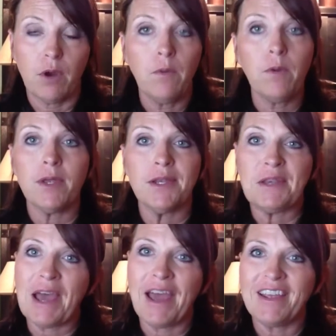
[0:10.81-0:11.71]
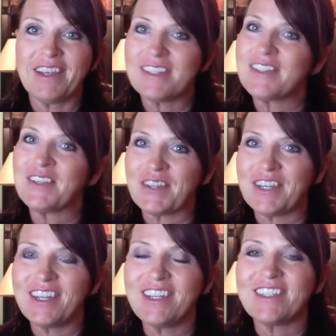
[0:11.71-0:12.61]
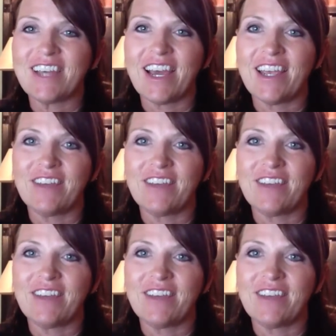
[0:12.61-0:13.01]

Probably not as good as I